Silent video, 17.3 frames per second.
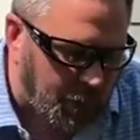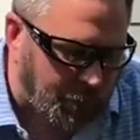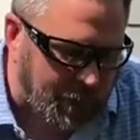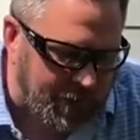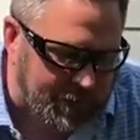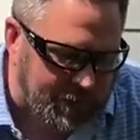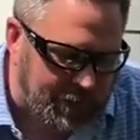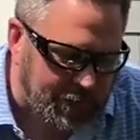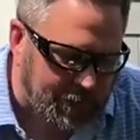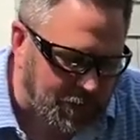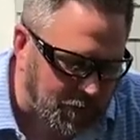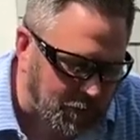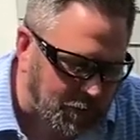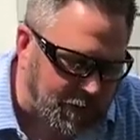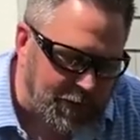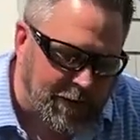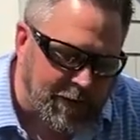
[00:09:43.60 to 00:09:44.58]
the best thing to do
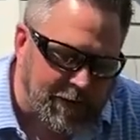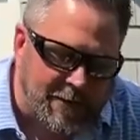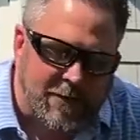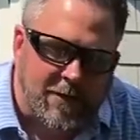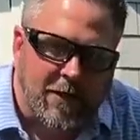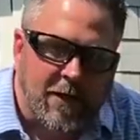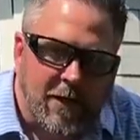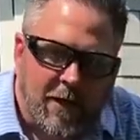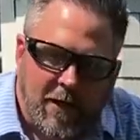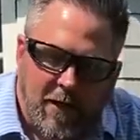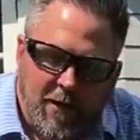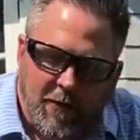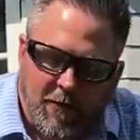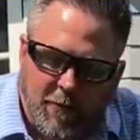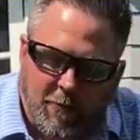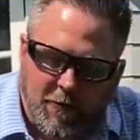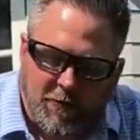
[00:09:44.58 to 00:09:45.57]
with this,
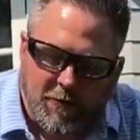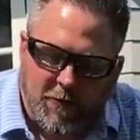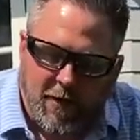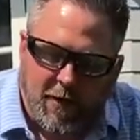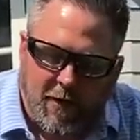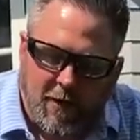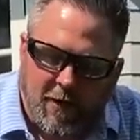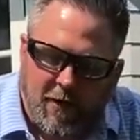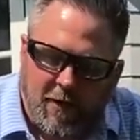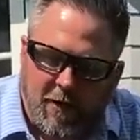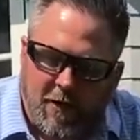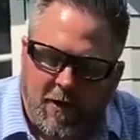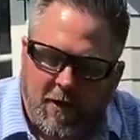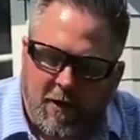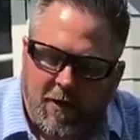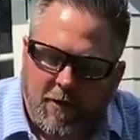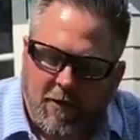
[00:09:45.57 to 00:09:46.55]
it's almost like a,
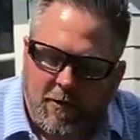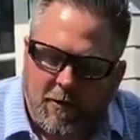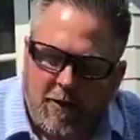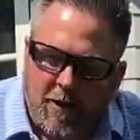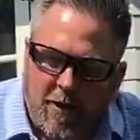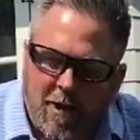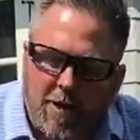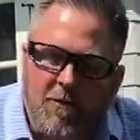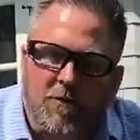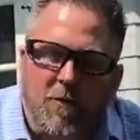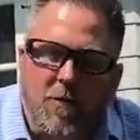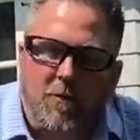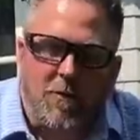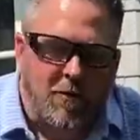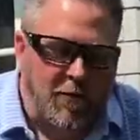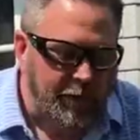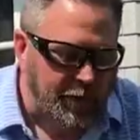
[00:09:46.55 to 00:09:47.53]
a hair
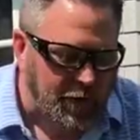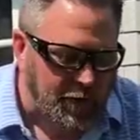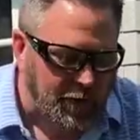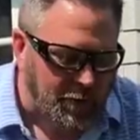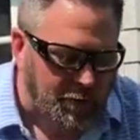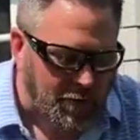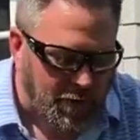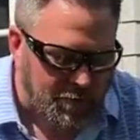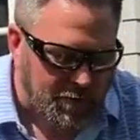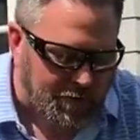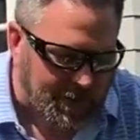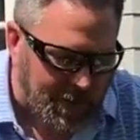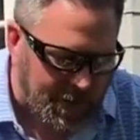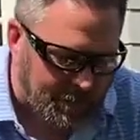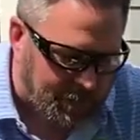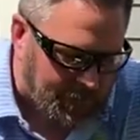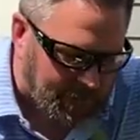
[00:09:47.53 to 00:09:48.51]
trimmer. If you go to the barber
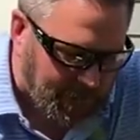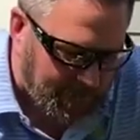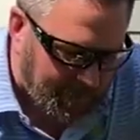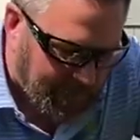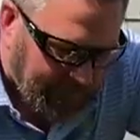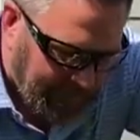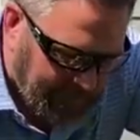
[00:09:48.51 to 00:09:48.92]
shop, just come in